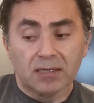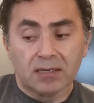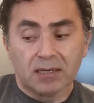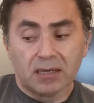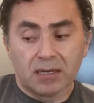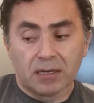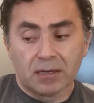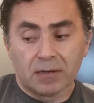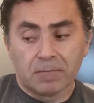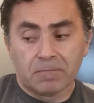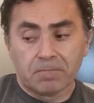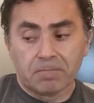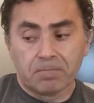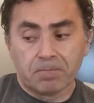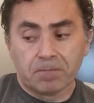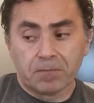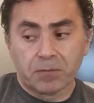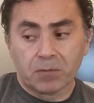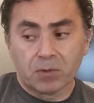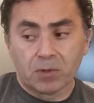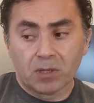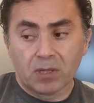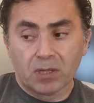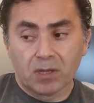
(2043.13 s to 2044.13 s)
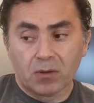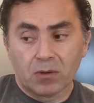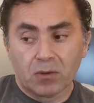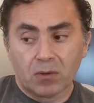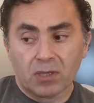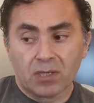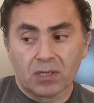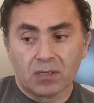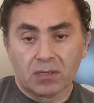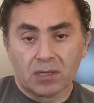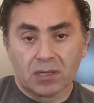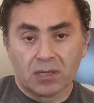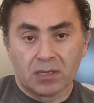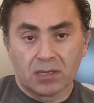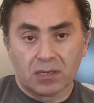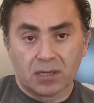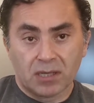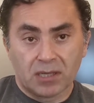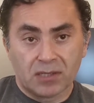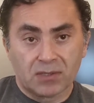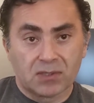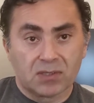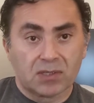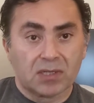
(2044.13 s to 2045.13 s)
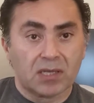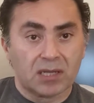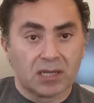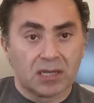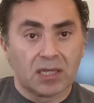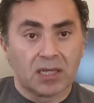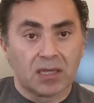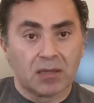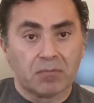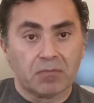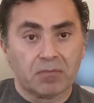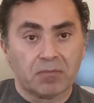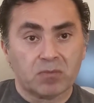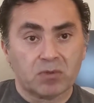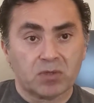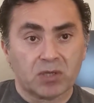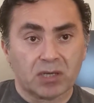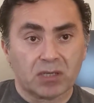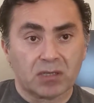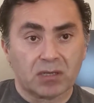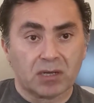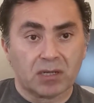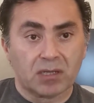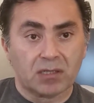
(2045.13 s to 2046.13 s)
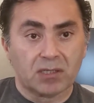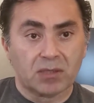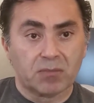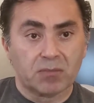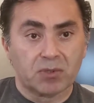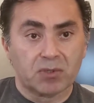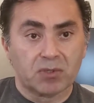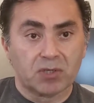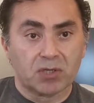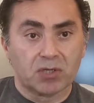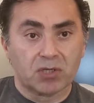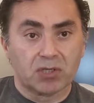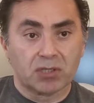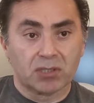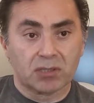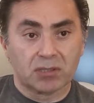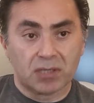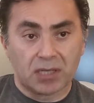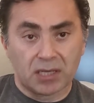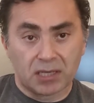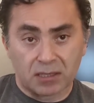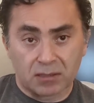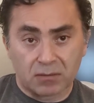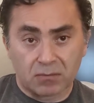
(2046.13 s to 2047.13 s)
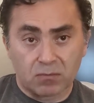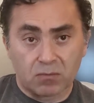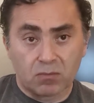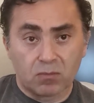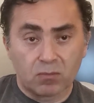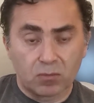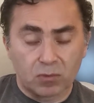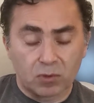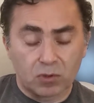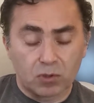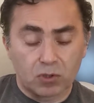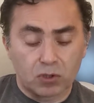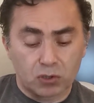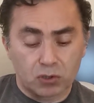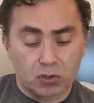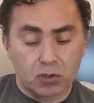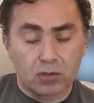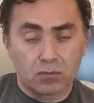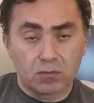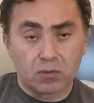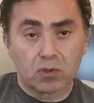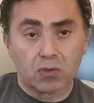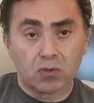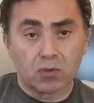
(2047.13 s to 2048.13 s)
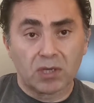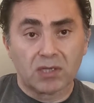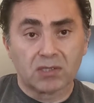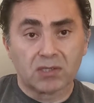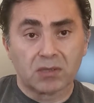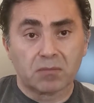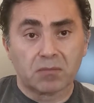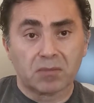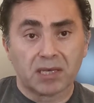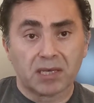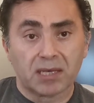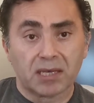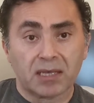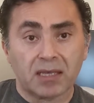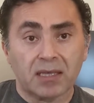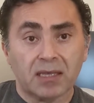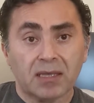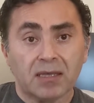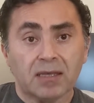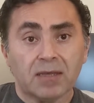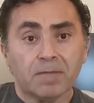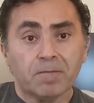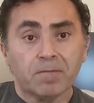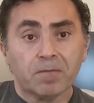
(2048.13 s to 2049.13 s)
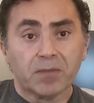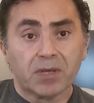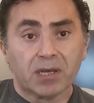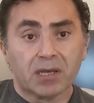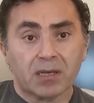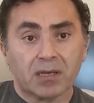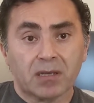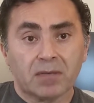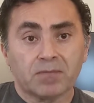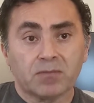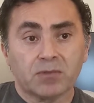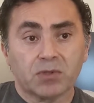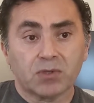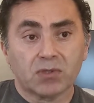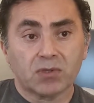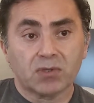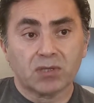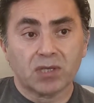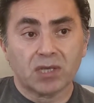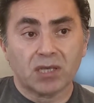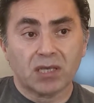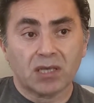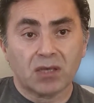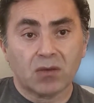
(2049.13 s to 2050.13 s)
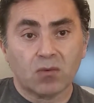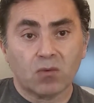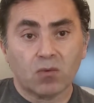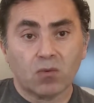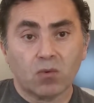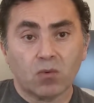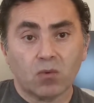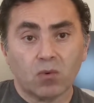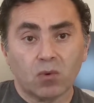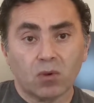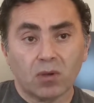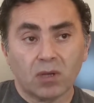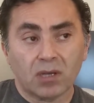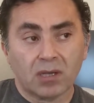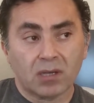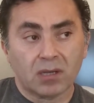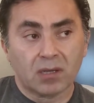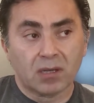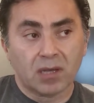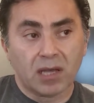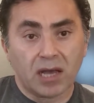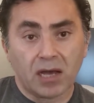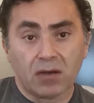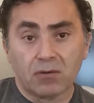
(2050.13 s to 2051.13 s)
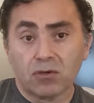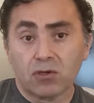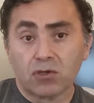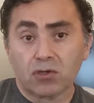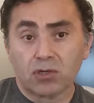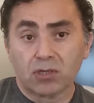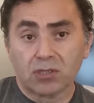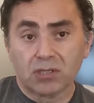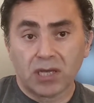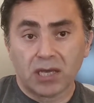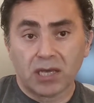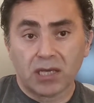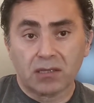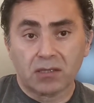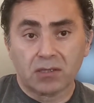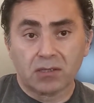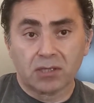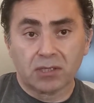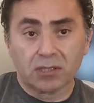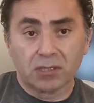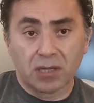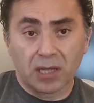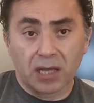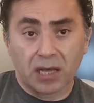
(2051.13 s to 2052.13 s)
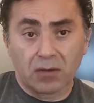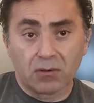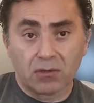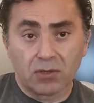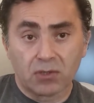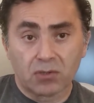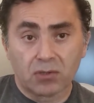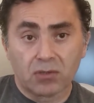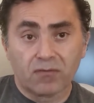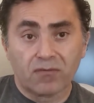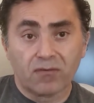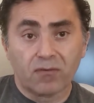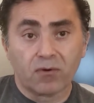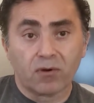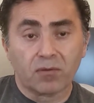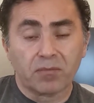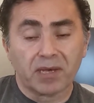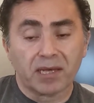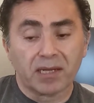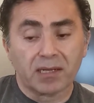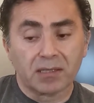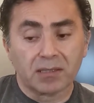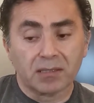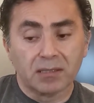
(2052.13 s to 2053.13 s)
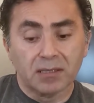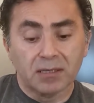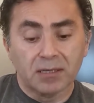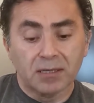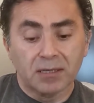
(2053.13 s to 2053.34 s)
and is in a technology position, they can show them your resume to see how you should tailor it, how you should format it.